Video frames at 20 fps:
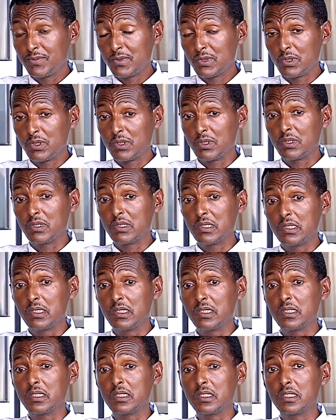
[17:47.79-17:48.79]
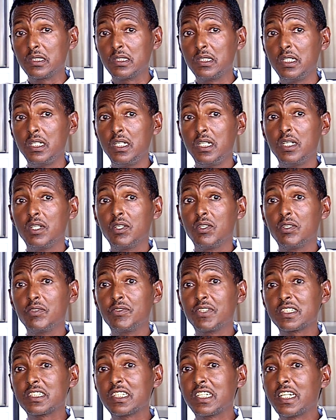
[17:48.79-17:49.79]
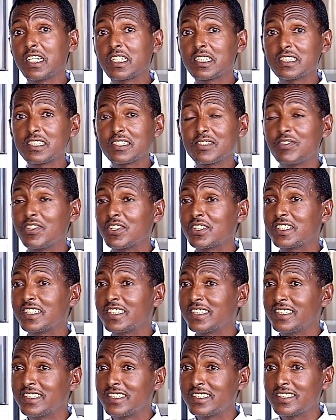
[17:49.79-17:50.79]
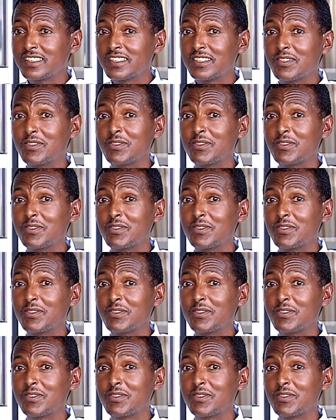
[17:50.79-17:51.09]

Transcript: So over the next 40 years,